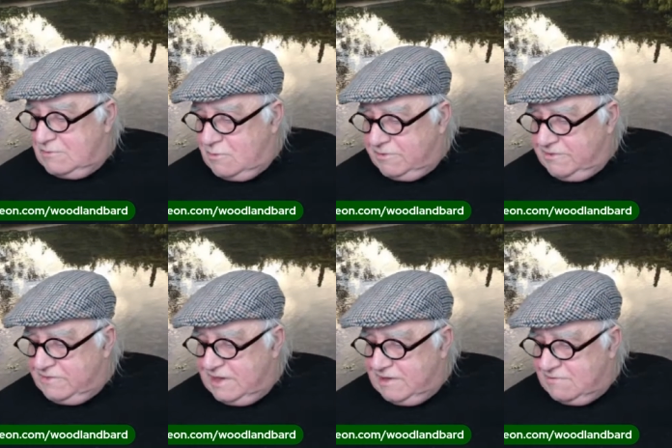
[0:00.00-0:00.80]
what
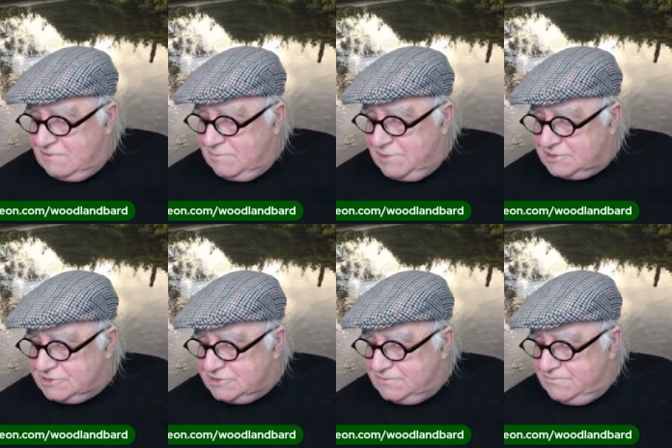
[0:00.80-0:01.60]
is now a
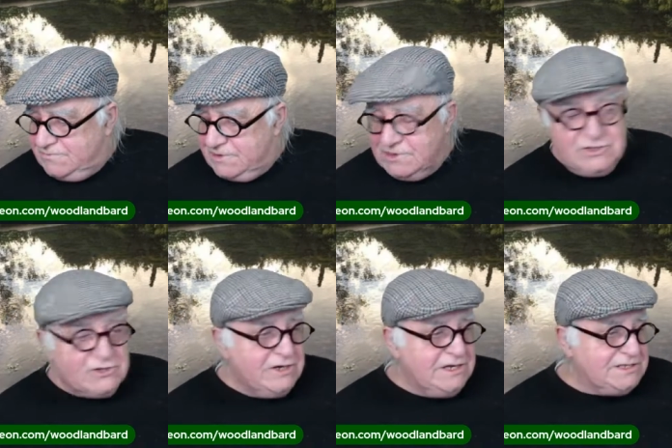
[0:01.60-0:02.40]
bunch of uh,
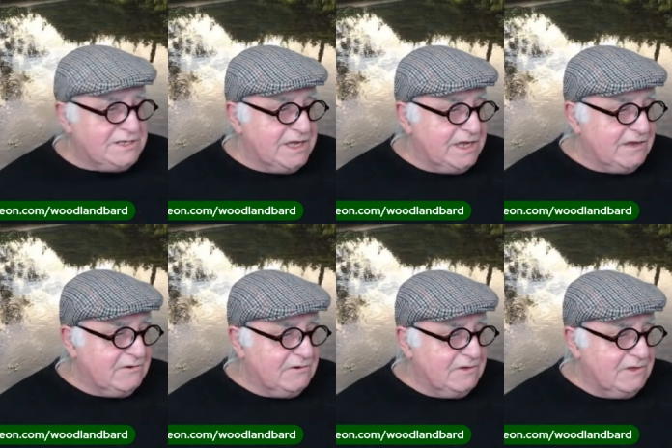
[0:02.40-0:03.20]
trees
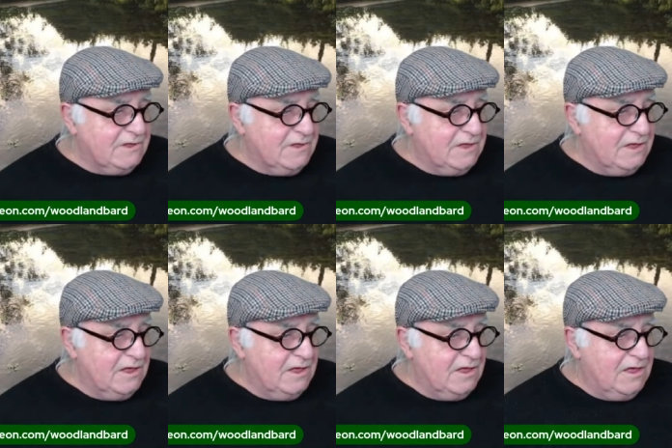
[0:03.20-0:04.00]
now
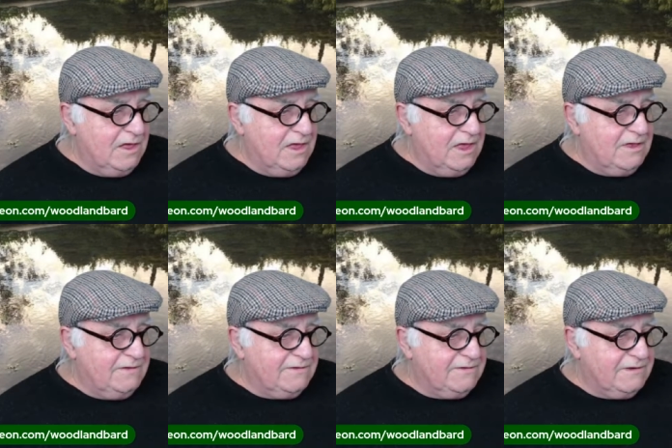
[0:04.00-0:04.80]

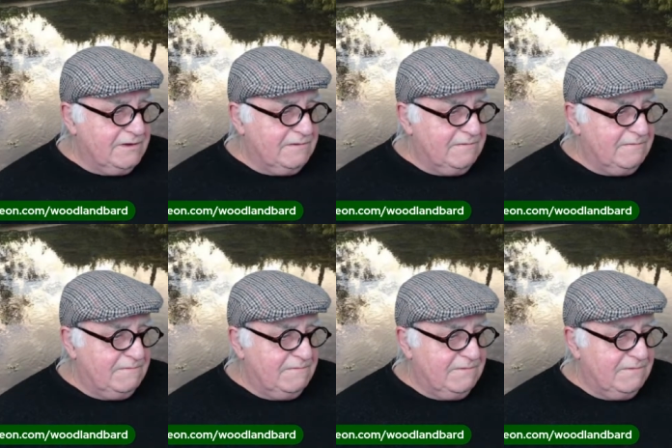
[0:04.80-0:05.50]
is um,